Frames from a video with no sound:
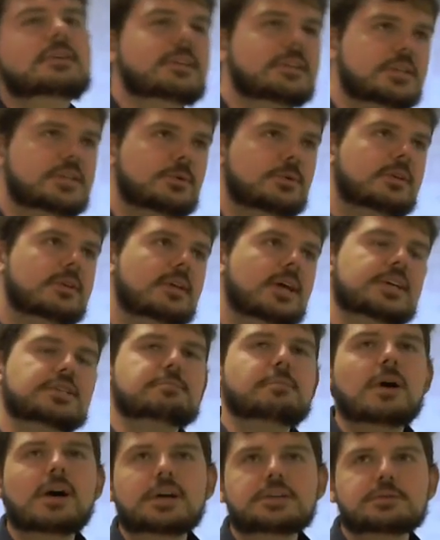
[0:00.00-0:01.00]
possible, and
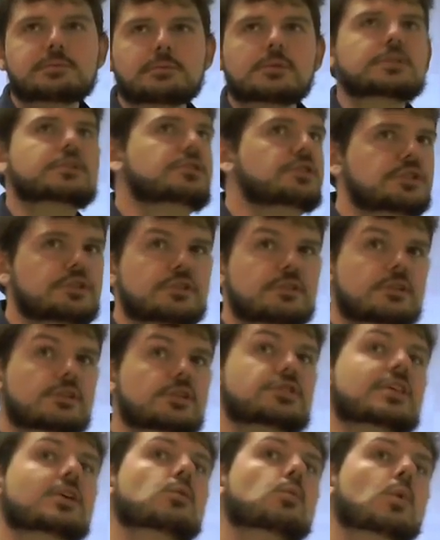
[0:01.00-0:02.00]
just just that one little
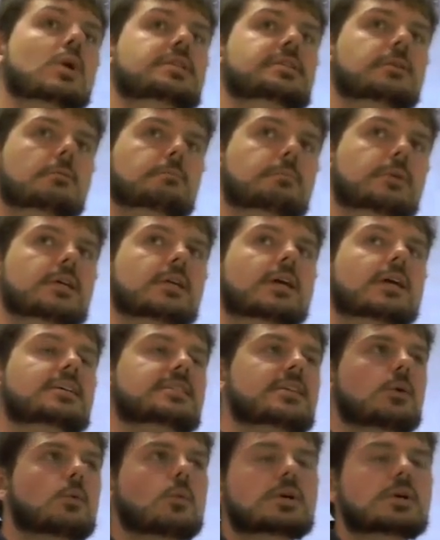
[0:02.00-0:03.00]
bit, and get that one little bit
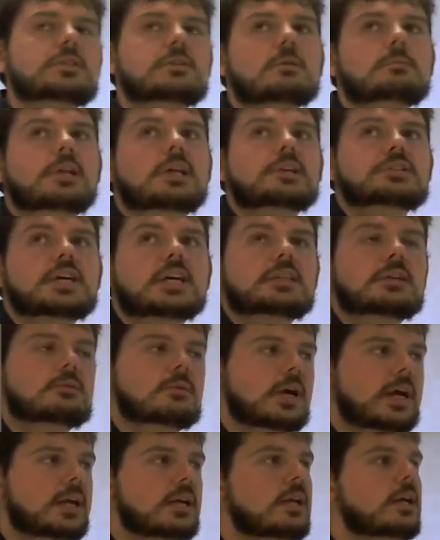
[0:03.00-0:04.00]
exactly right,
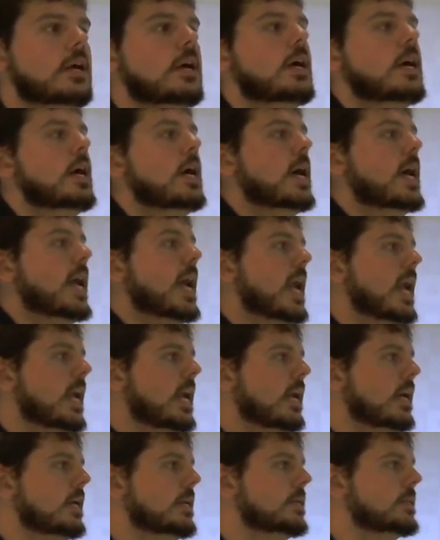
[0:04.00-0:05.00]
and
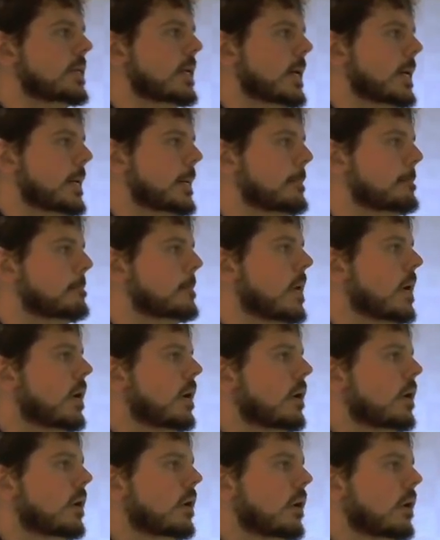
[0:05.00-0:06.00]
um,
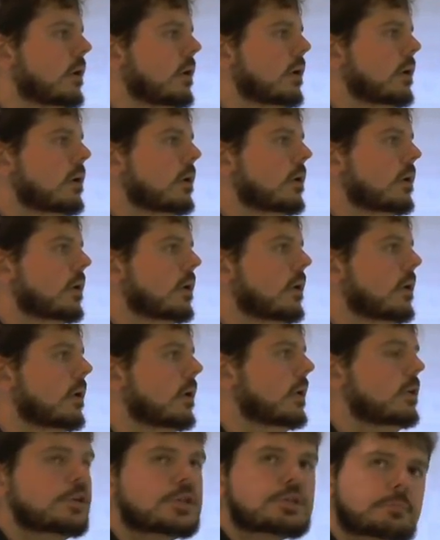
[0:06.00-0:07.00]
intersperse
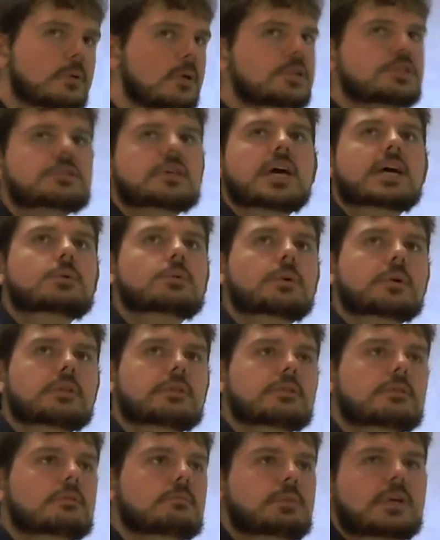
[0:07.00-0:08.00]
that with
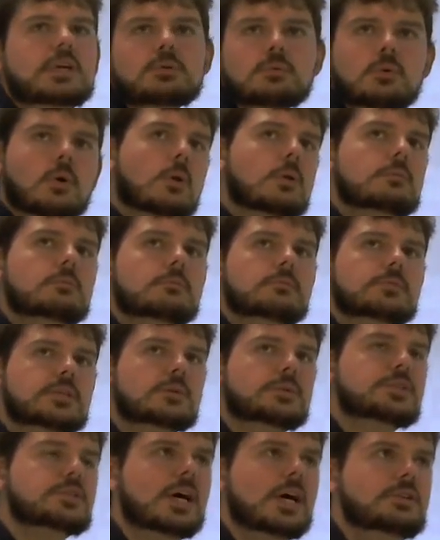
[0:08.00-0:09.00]
B-roll, so it's not just
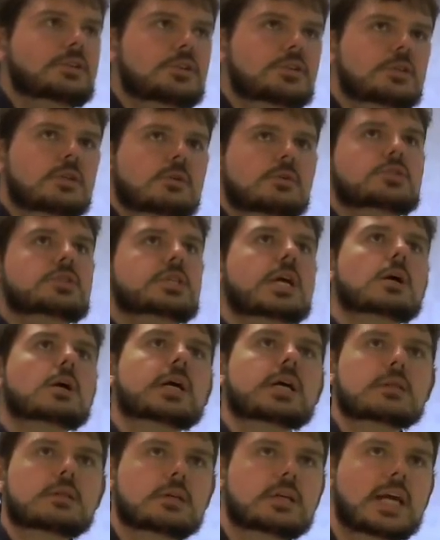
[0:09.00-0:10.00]
you staring at the
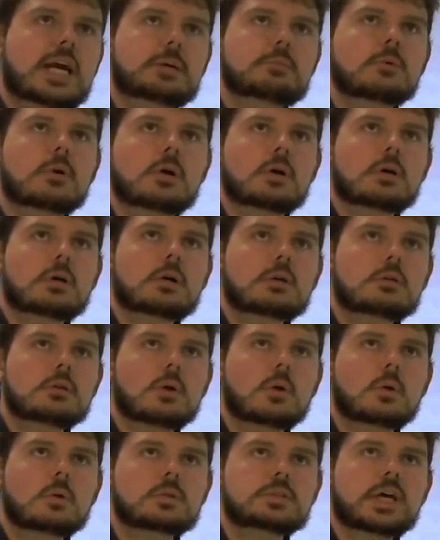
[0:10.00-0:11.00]
camera the whole
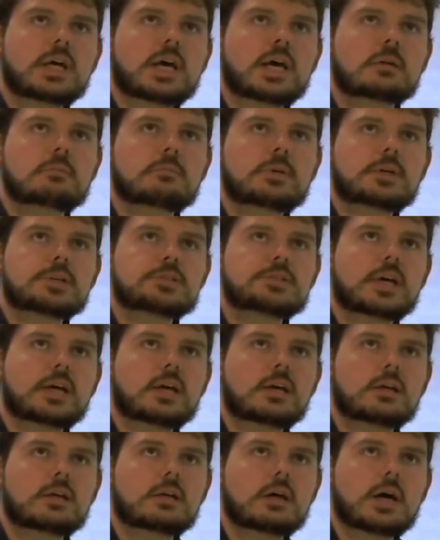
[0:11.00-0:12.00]
time because that can get
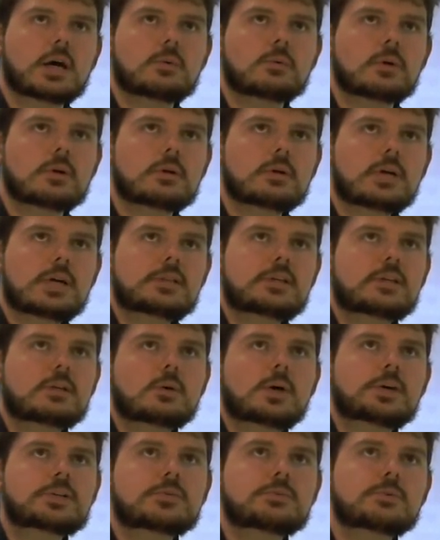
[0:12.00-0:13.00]
awkward. And then you don't have to worry
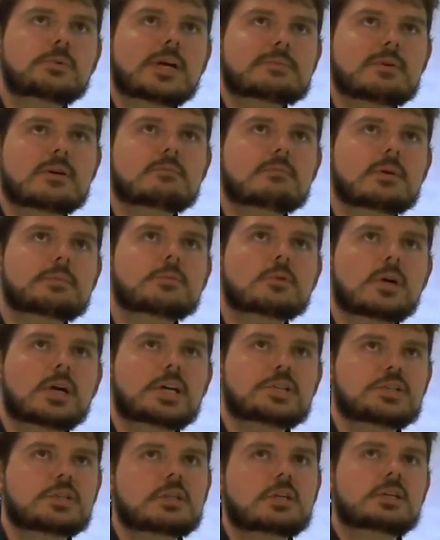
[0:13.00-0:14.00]
about memorizing the
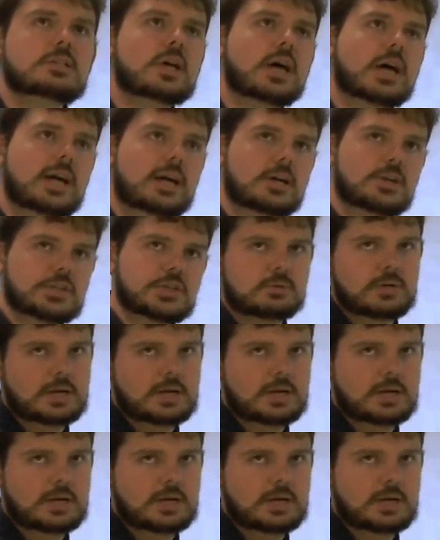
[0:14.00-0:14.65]
entire script.